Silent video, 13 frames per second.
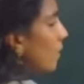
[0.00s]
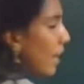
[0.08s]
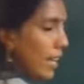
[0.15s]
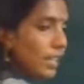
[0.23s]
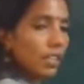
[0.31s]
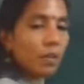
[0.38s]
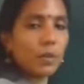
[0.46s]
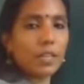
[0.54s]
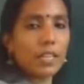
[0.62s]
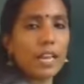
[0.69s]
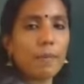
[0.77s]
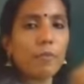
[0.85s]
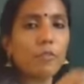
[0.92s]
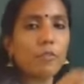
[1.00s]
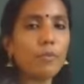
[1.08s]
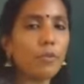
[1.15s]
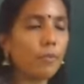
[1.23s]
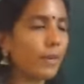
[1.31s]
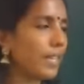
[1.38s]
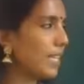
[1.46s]
Another type of
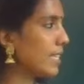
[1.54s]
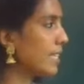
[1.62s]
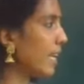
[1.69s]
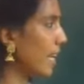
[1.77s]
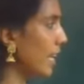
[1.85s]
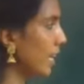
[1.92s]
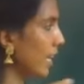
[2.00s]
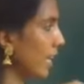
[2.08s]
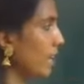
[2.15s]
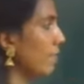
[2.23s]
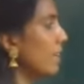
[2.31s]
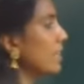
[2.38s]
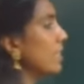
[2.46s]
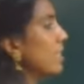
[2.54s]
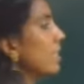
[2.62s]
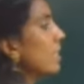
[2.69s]
movement is there in which